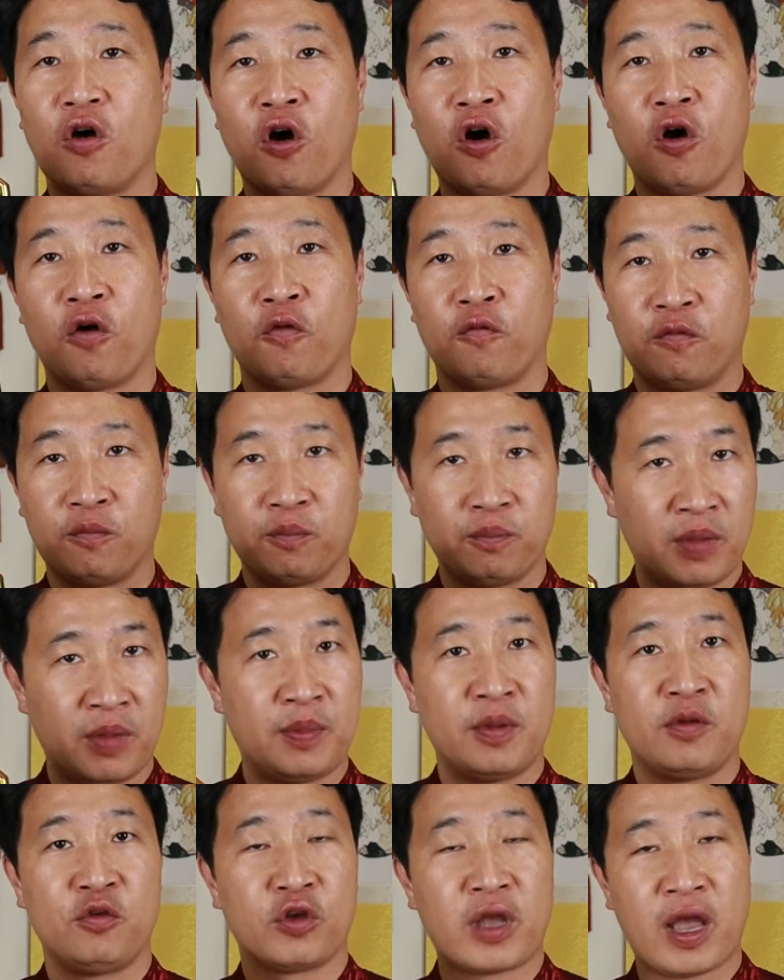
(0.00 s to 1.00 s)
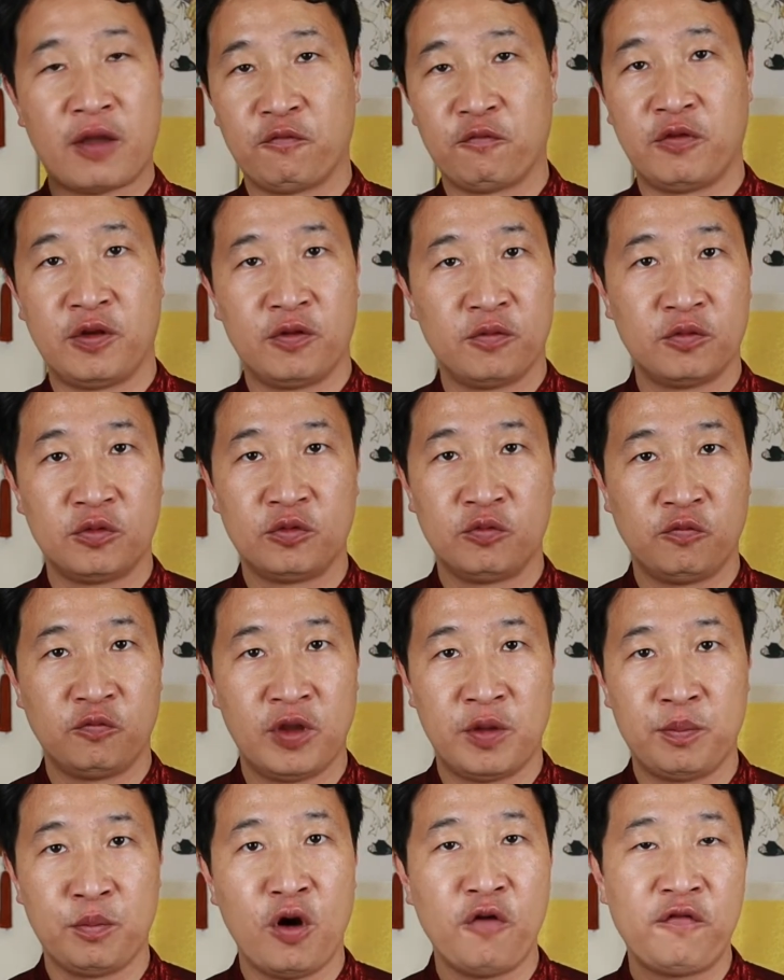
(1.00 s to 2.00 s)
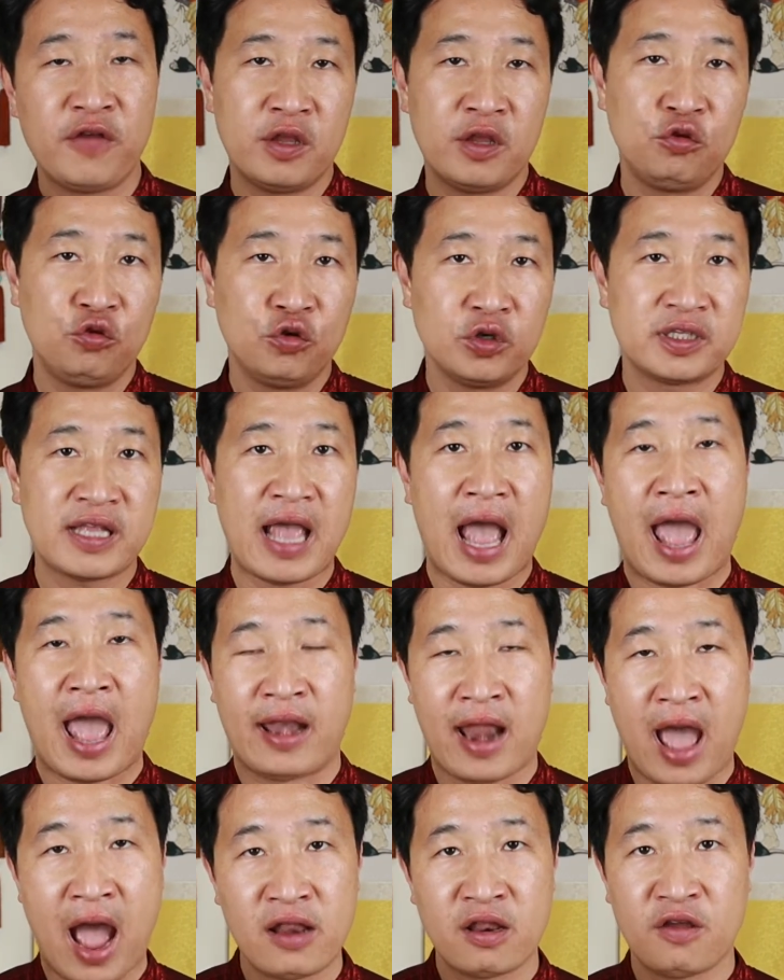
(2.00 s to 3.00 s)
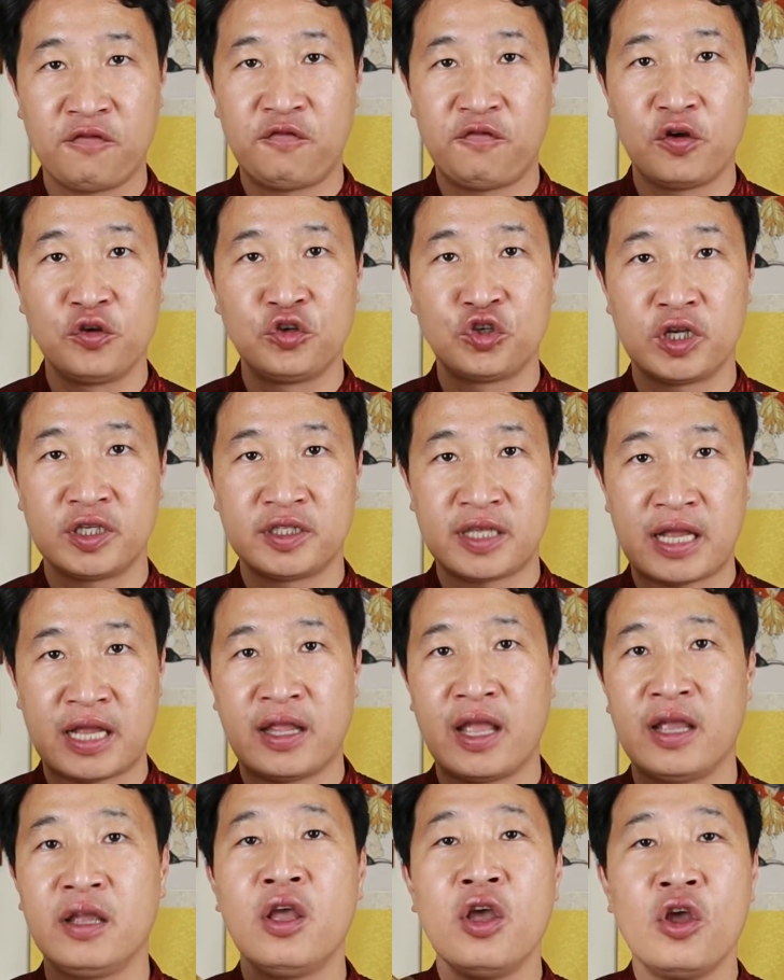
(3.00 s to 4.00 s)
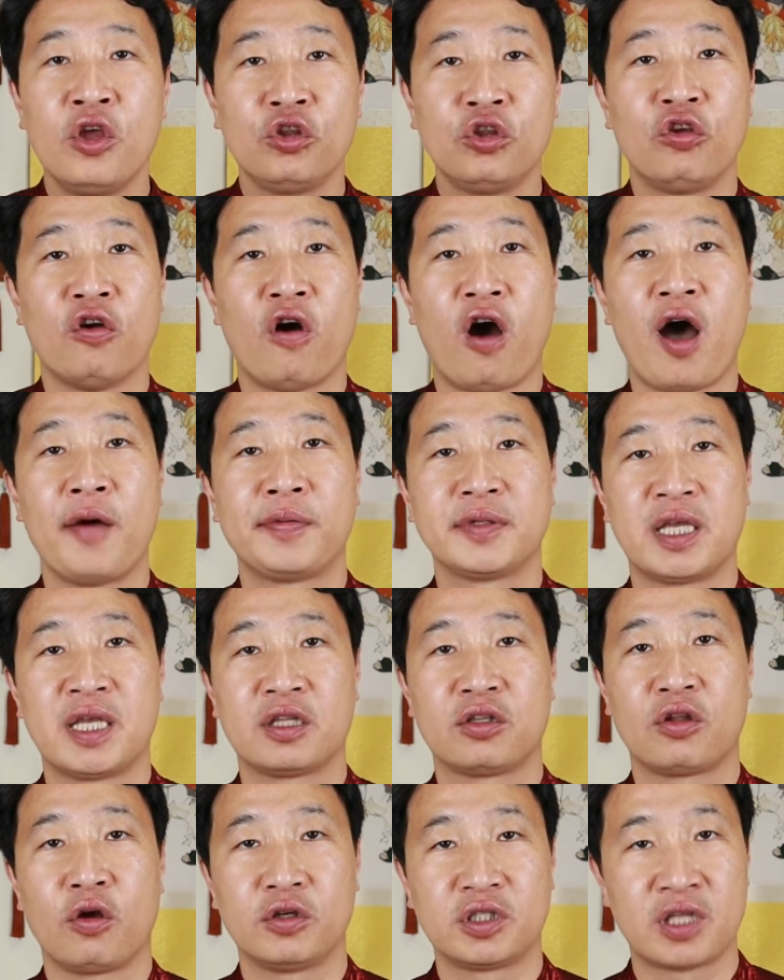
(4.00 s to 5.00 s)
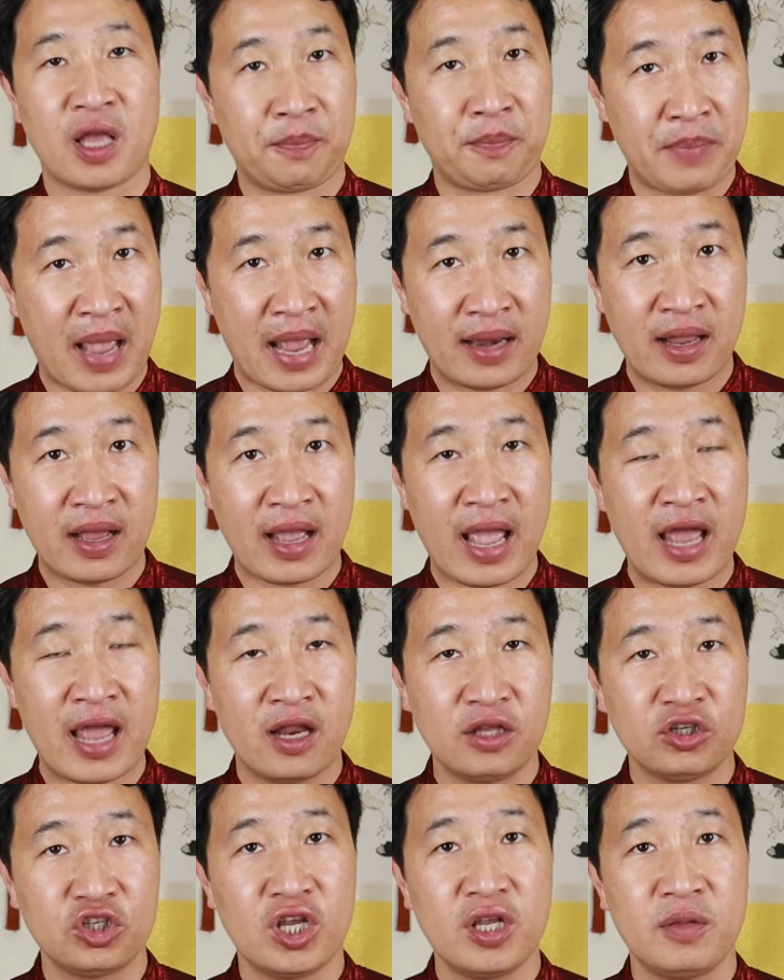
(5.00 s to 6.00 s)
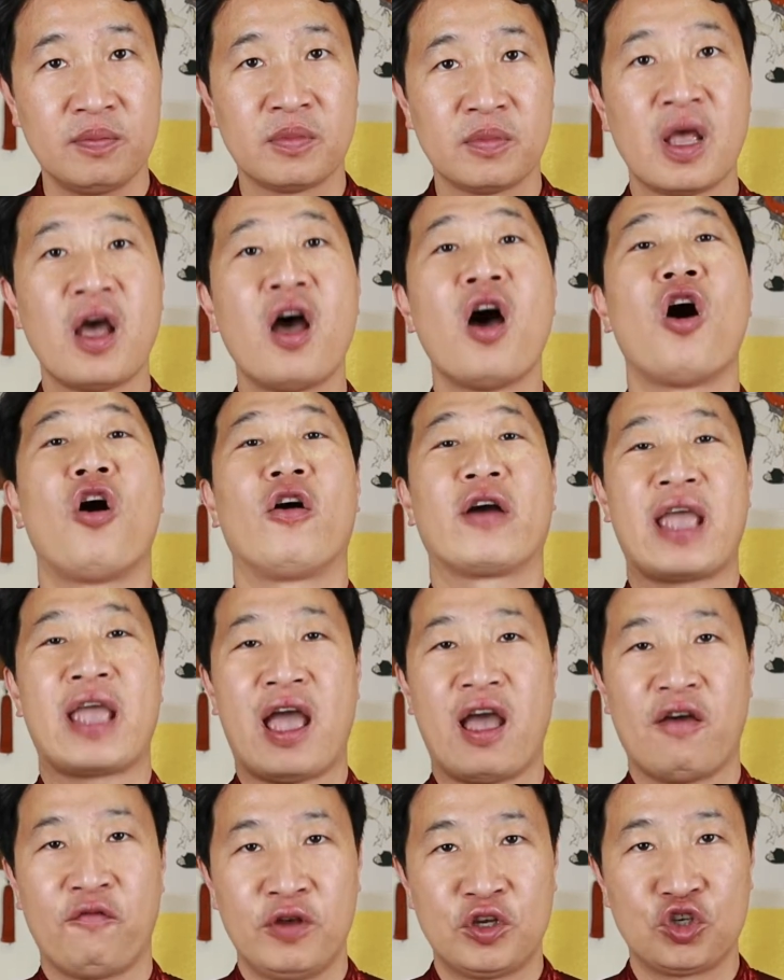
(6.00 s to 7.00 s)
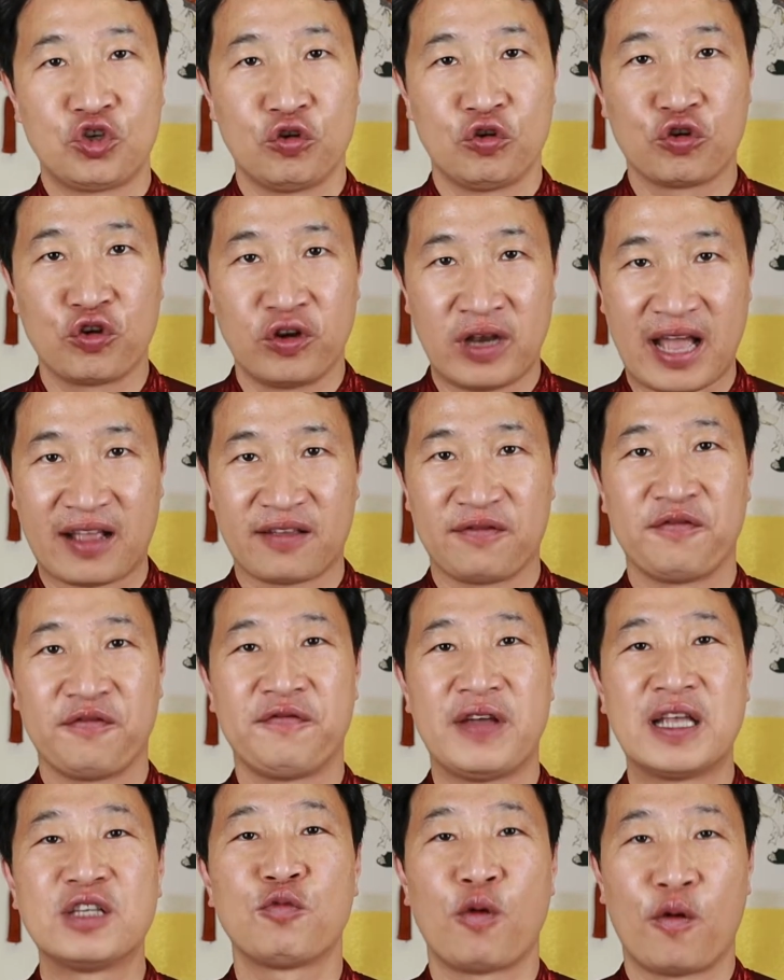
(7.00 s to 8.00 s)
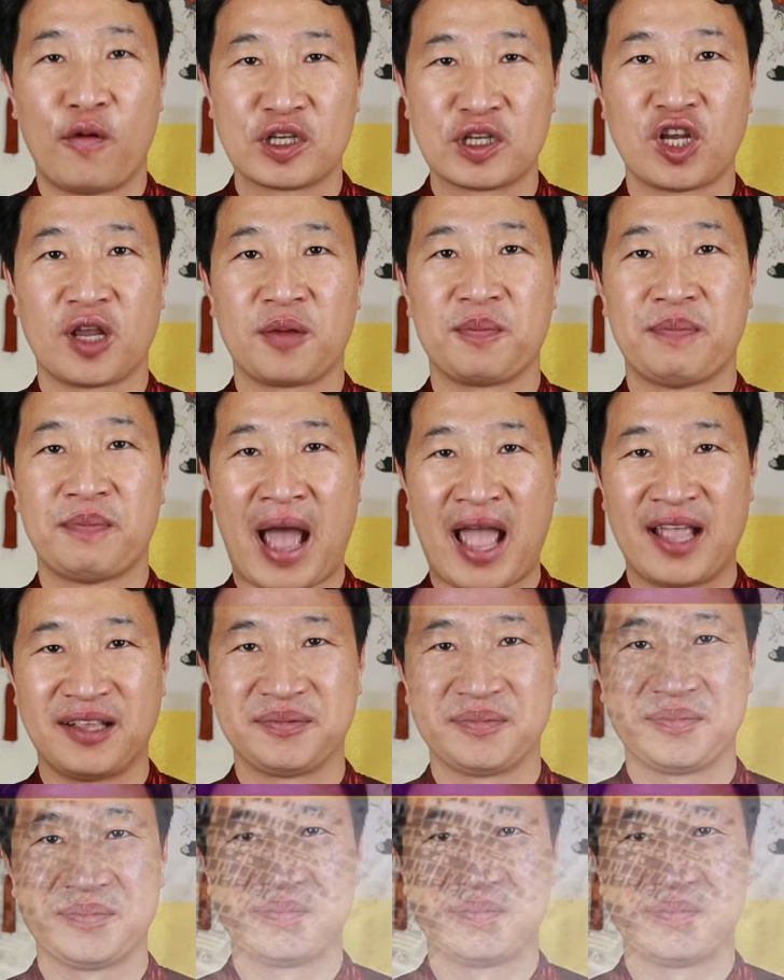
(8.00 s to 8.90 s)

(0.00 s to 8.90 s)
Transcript: or maybe you can remove it, use another feng shui setting to offset those bad luck energy. Okay, I wish you good luck. Thanks for watching. Bye.